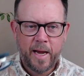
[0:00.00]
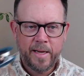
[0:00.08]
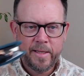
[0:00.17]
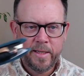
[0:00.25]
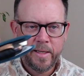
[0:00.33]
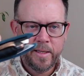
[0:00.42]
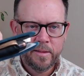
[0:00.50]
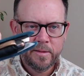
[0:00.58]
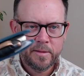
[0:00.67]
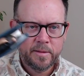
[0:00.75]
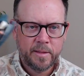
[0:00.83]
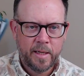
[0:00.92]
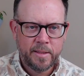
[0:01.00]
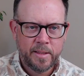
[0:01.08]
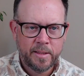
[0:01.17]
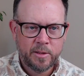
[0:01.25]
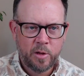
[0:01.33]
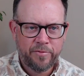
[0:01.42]
I did. I
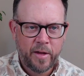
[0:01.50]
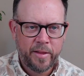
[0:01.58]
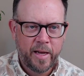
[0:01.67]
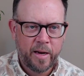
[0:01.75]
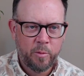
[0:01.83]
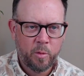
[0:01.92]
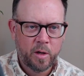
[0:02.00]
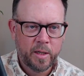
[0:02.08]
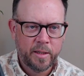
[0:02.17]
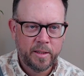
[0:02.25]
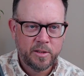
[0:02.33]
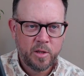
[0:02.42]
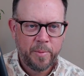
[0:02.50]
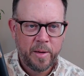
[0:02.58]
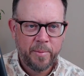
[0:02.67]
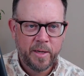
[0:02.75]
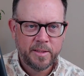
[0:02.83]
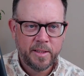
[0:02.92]
did. So I finally got it working. It took me a
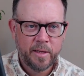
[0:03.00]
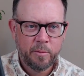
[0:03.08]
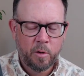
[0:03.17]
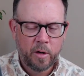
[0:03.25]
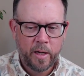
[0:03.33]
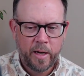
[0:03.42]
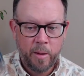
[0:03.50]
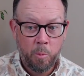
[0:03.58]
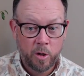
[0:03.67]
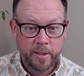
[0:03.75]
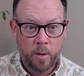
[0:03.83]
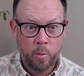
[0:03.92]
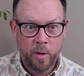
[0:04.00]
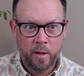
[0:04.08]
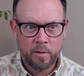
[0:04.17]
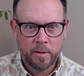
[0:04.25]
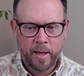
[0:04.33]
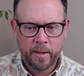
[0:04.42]
minute to get it working. It worked out
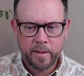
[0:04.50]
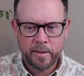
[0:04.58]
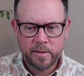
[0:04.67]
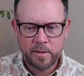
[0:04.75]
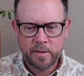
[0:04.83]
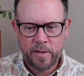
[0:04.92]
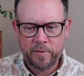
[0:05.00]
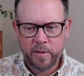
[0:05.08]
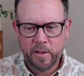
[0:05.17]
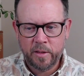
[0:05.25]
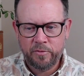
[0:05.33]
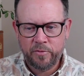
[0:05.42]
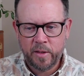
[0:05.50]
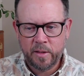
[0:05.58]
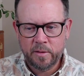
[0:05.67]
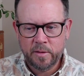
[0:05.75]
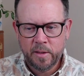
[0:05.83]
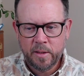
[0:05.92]
well. I, it's definitely a good fit.